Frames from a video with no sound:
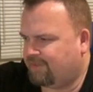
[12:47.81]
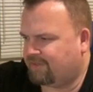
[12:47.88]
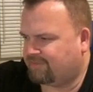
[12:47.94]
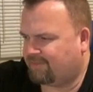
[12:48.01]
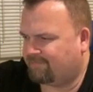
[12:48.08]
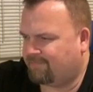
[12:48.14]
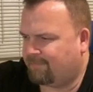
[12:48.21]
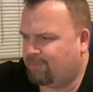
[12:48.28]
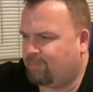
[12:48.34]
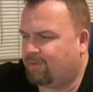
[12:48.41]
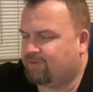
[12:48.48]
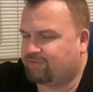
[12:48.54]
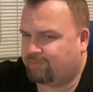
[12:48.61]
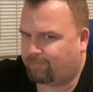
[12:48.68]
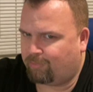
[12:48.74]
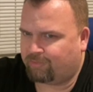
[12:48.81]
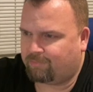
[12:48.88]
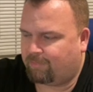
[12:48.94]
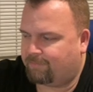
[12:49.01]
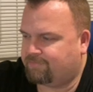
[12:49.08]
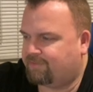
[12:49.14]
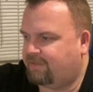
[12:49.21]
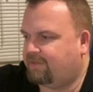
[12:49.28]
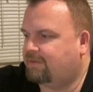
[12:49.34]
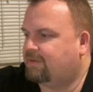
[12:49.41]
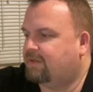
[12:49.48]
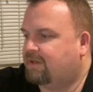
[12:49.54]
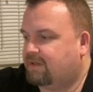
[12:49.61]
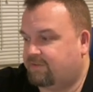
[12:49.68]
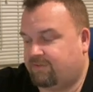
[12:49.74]
except for maybe you want to support the website
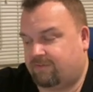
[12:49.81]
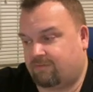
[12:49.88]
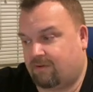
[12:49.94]
because it's a